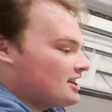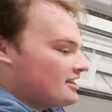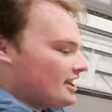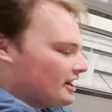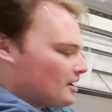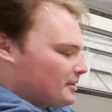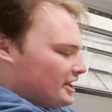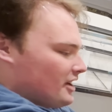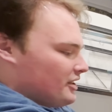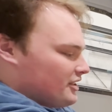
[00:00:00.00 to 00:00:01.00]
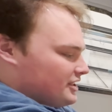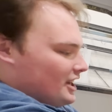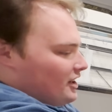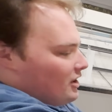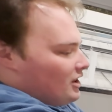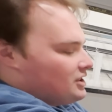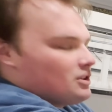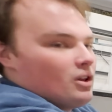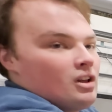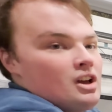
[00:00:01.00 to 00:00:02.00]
Then coming down to your center console,